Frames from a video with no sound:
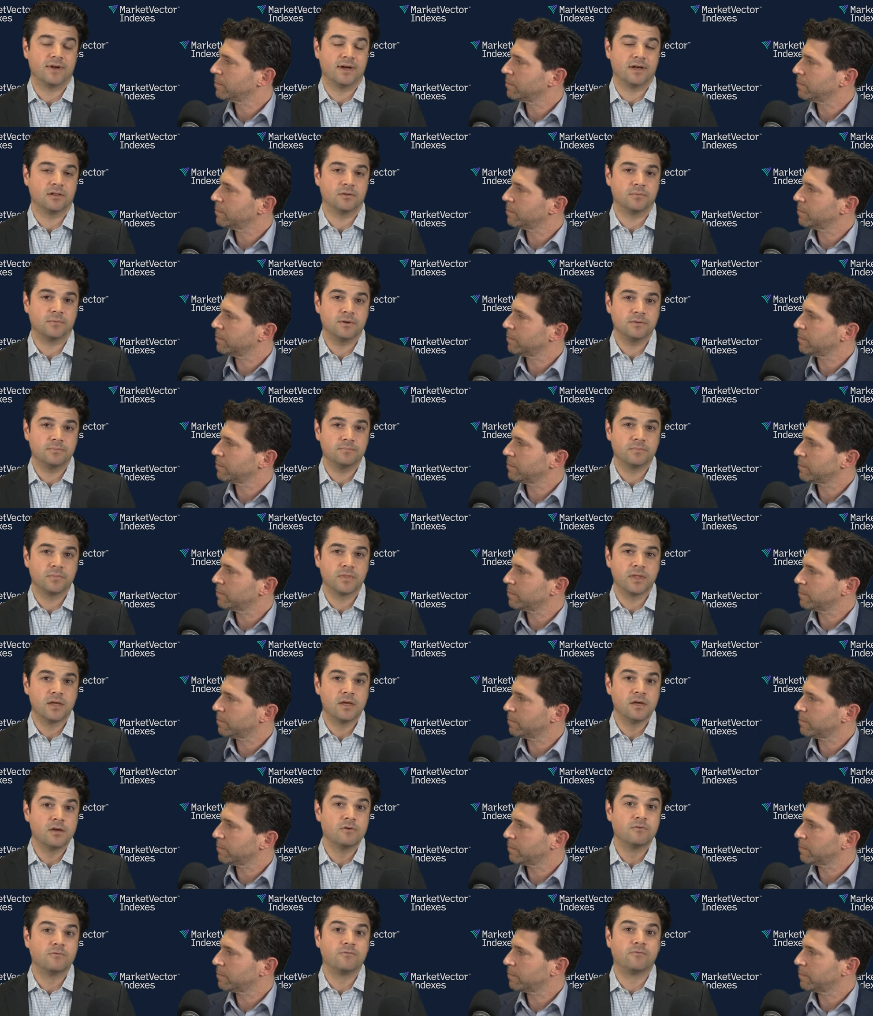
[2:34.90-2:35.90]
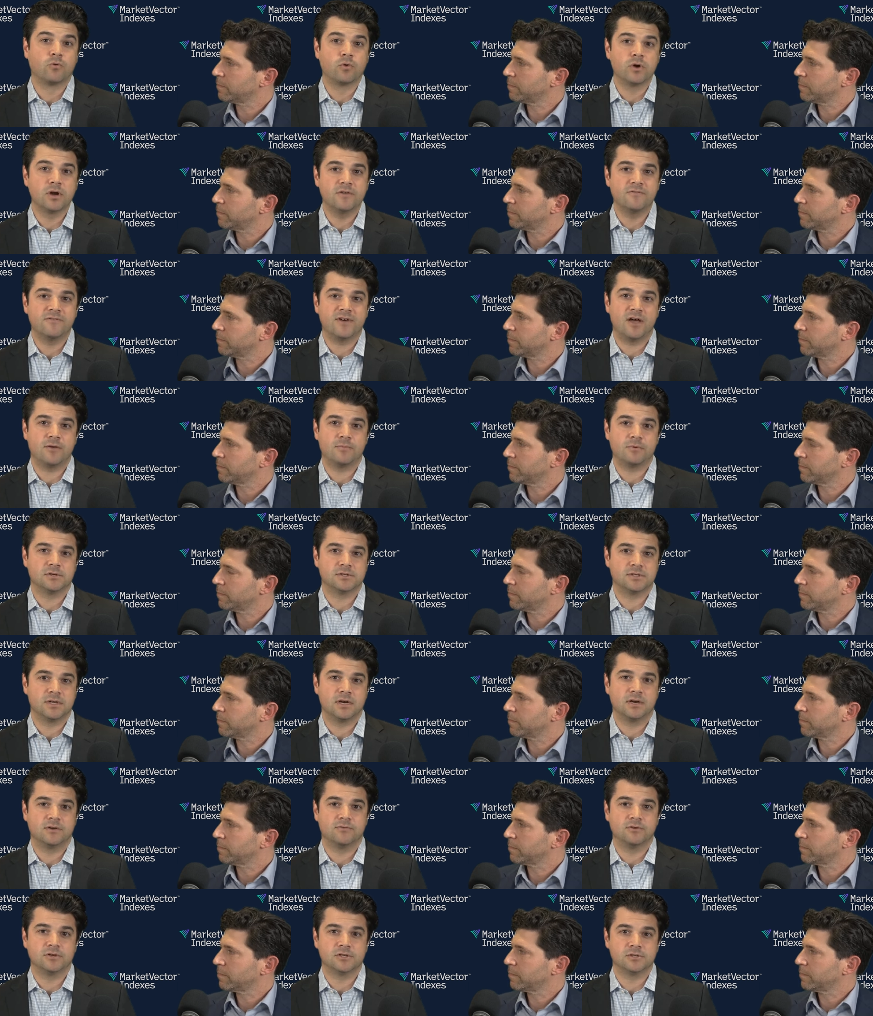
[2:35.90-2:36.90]
Speaker 1: available, forty-five
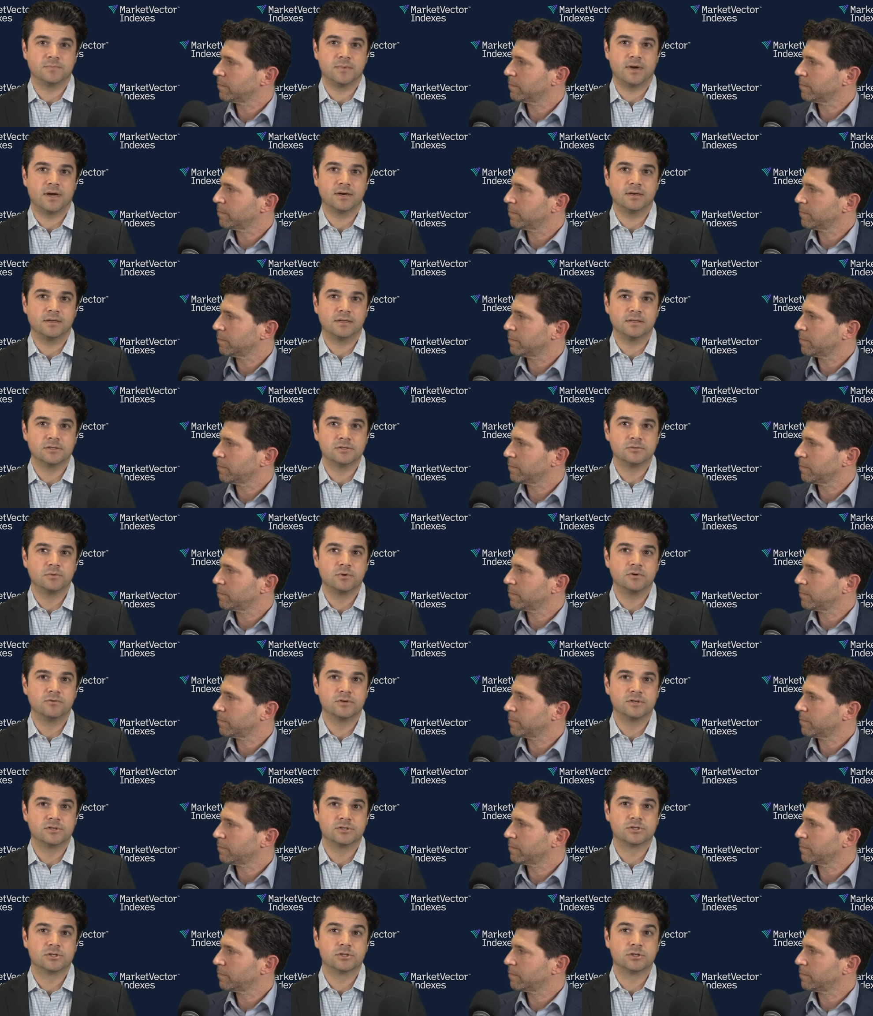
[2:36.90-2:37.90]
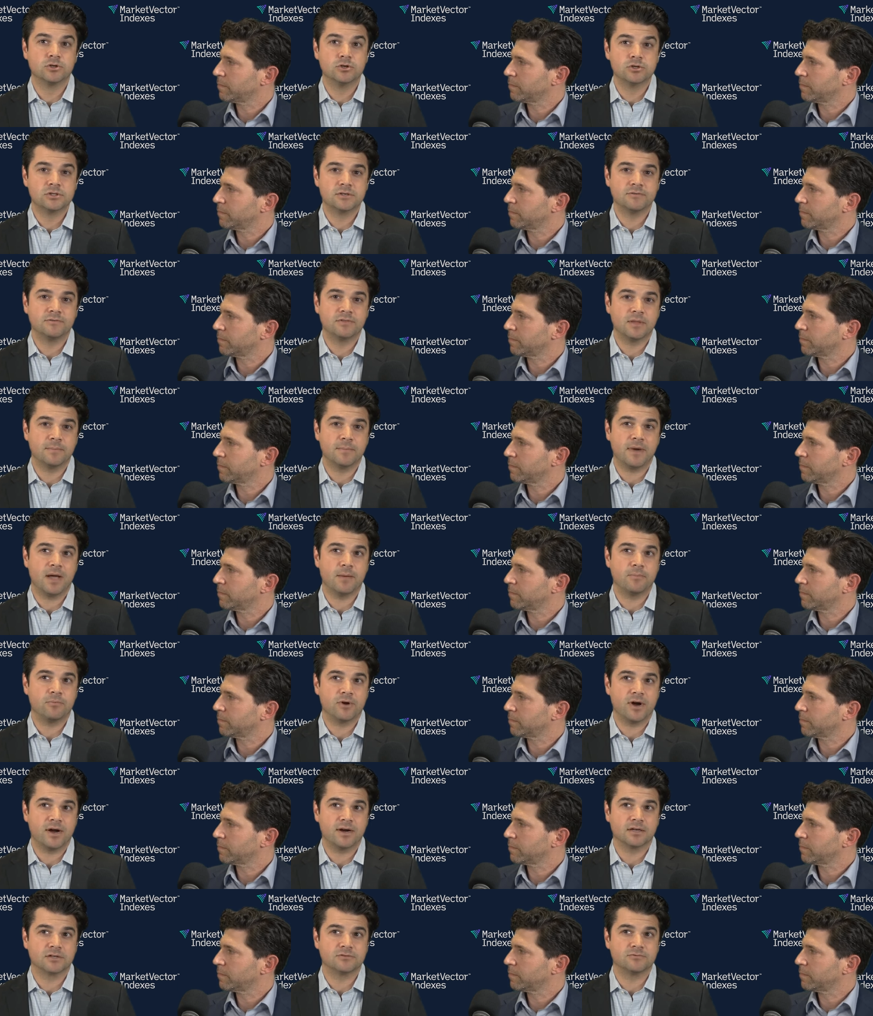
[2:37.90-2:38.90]
percent of respondents would exclusively buy
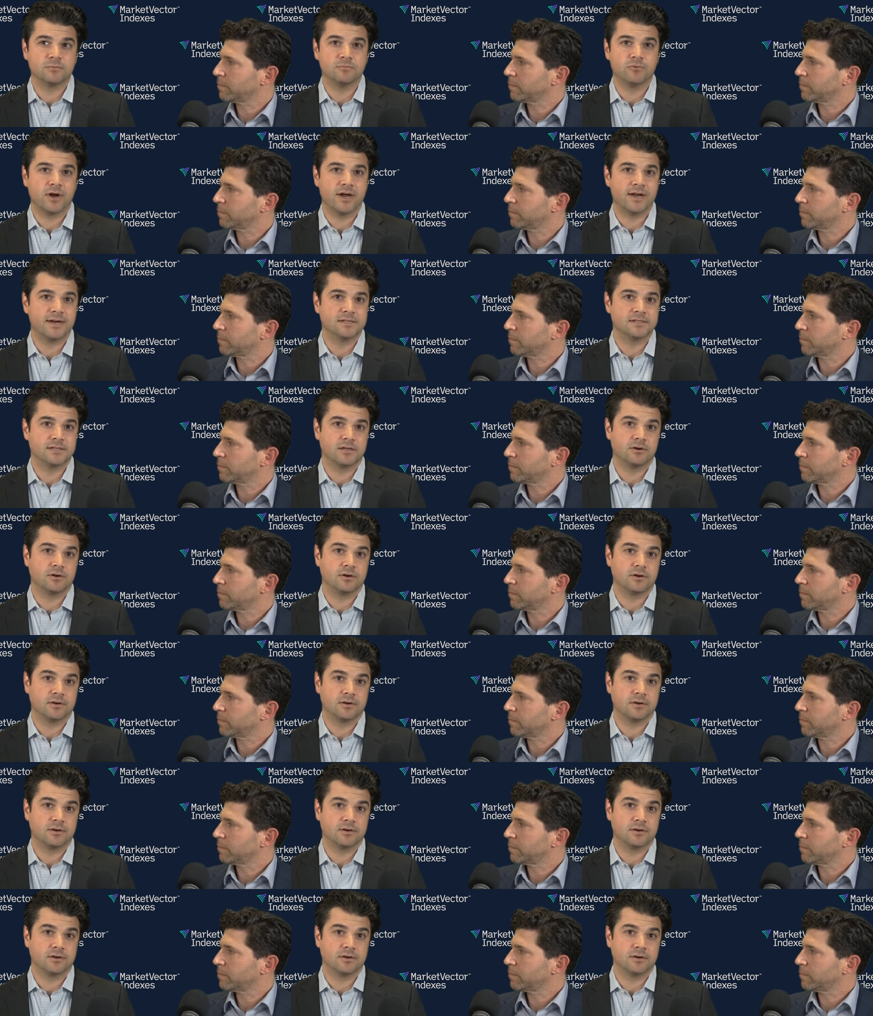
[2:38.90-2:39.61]
products from brands that